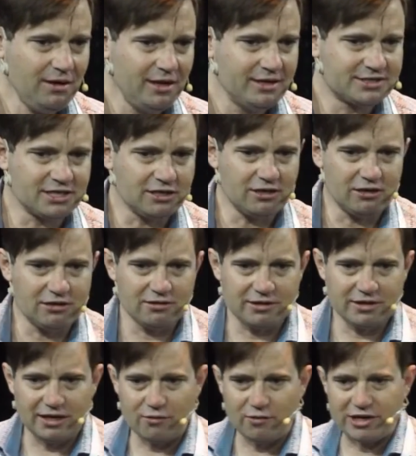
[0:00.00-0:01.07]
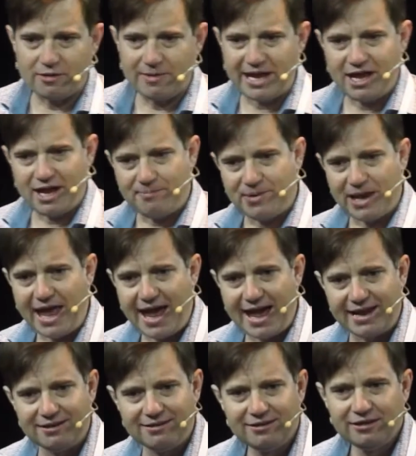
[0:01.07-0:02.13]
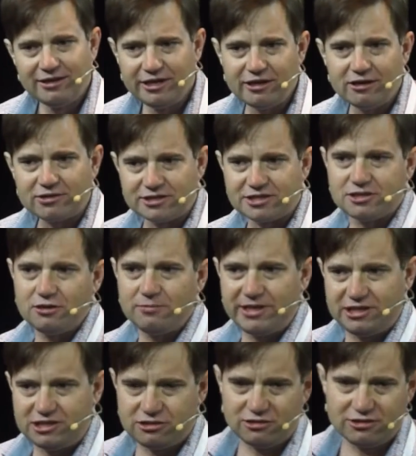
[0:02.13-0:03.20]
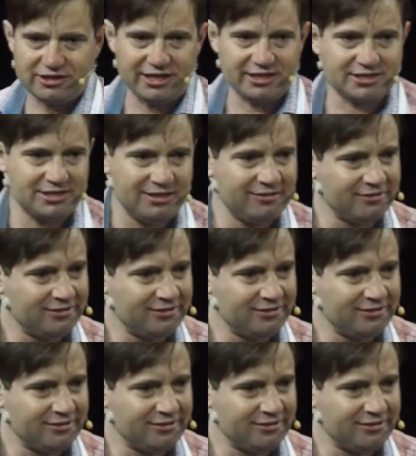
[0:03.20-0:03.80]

So when you're making a plan, you don't assume any shortcuts.